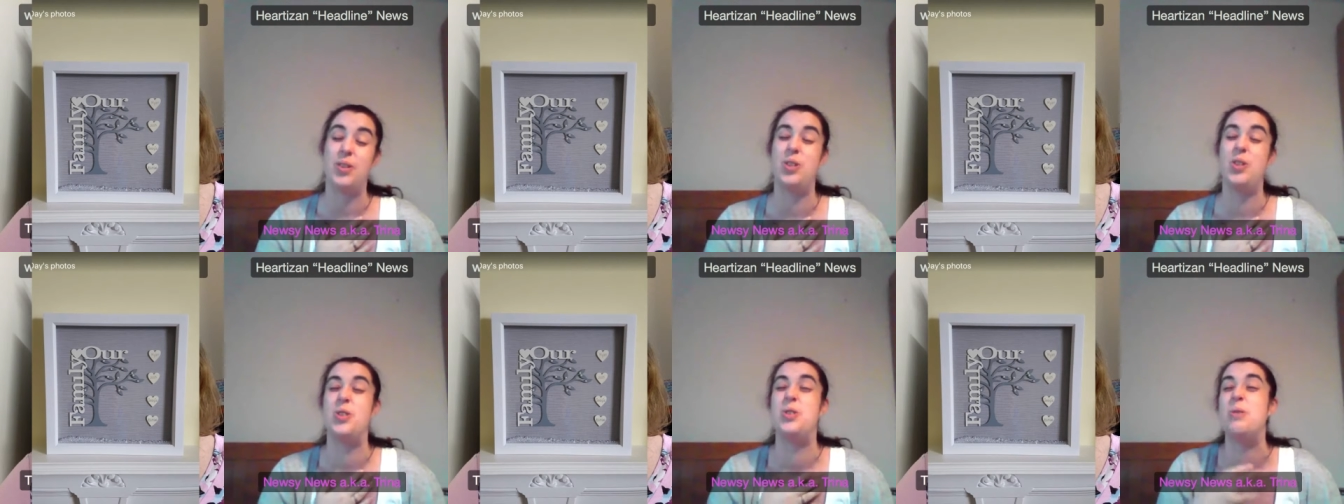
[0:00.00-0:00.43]

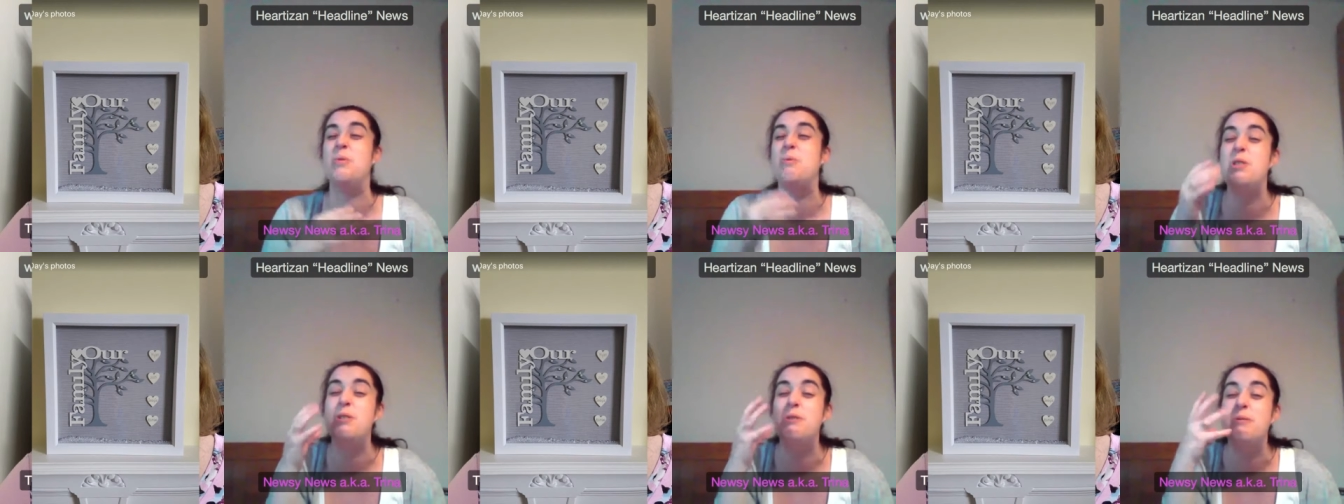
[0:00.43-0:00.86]
She's so
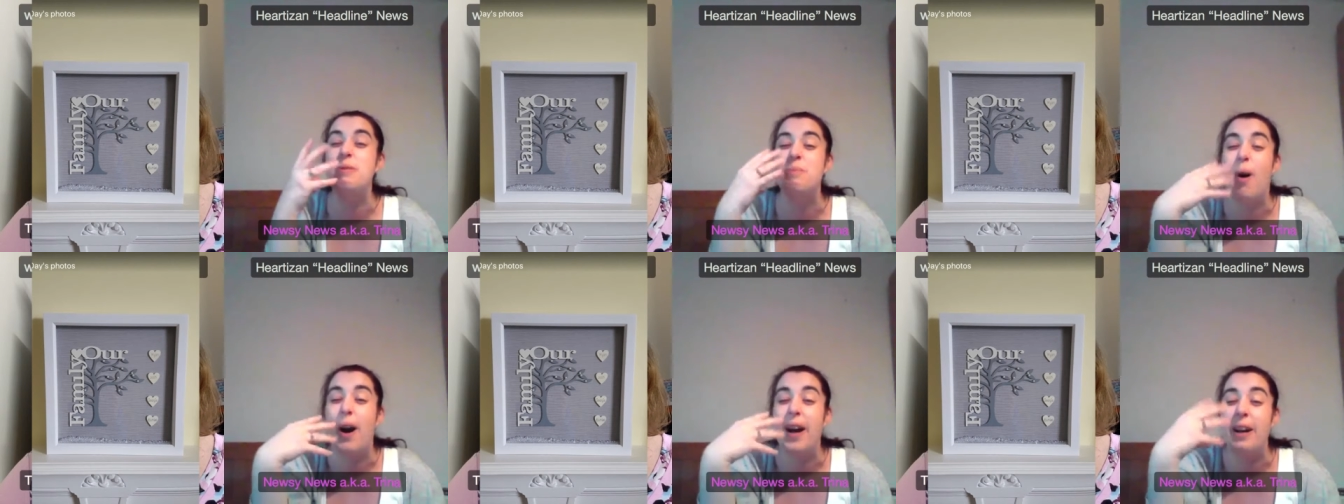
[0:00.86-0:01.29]
cute and
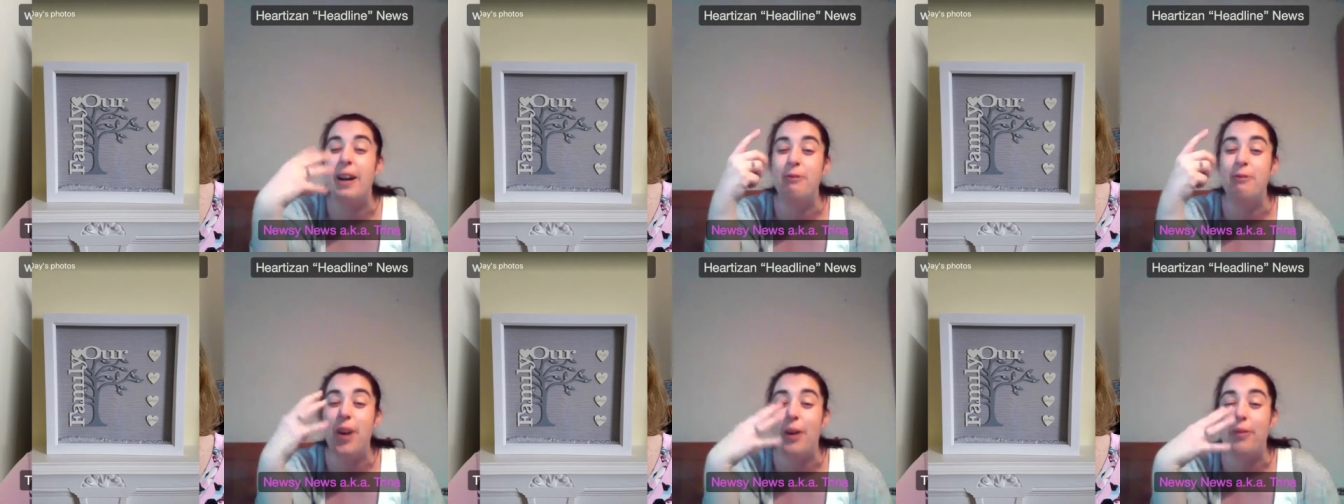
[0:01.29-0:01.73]
white and
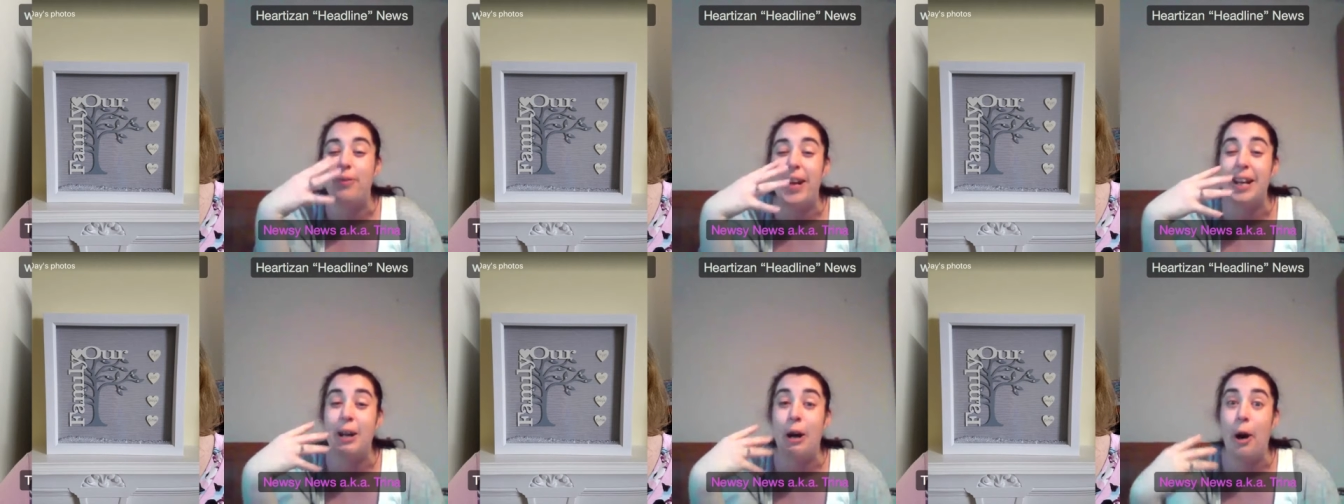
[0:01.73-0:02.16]
fluffy.
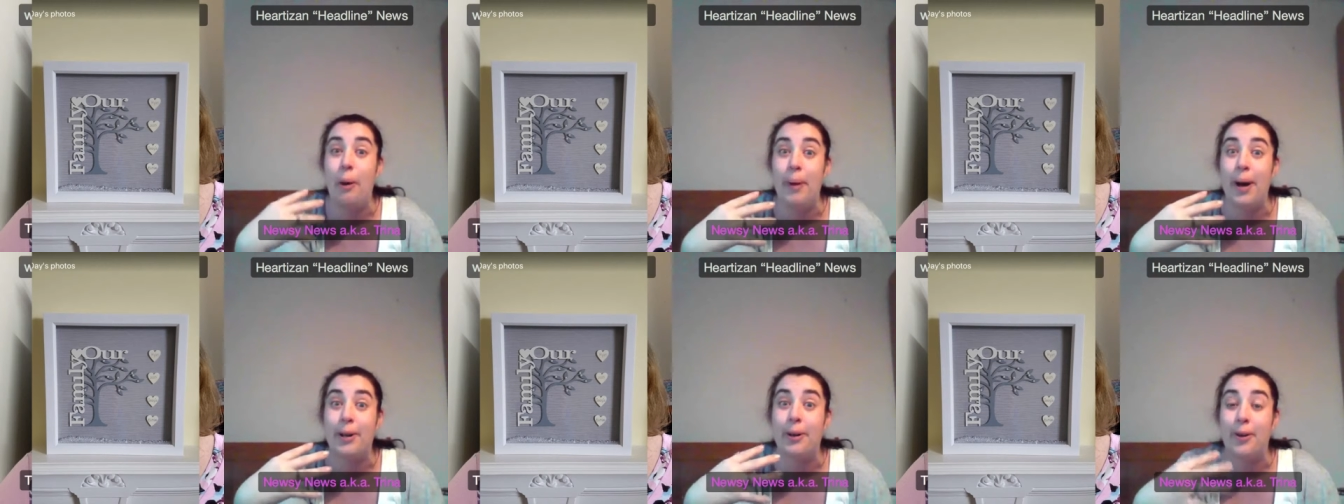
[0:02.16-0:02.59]
And, oh
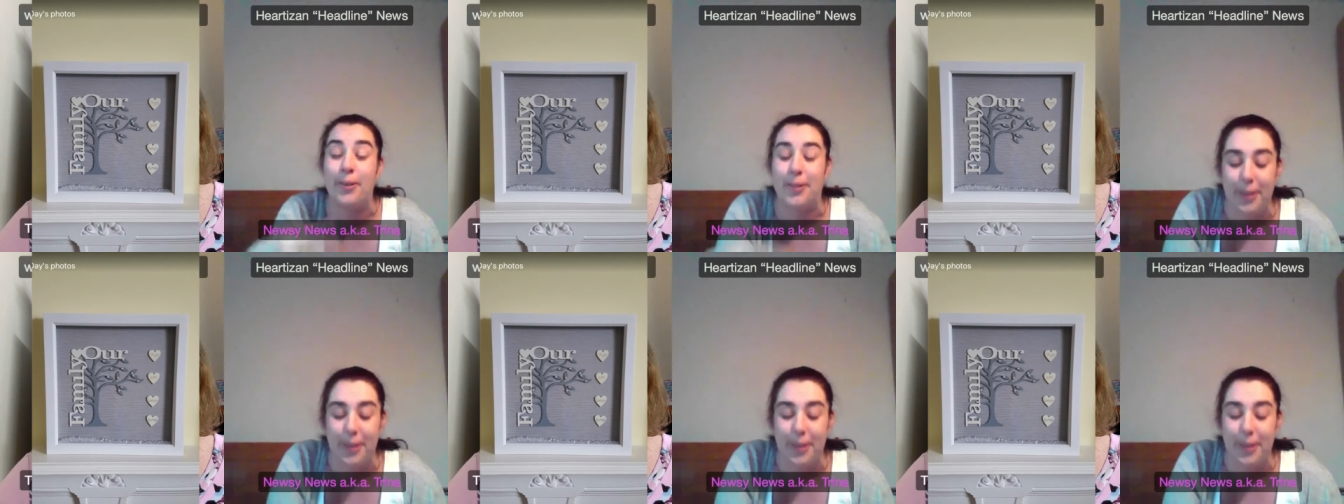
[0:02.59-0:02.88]
my god!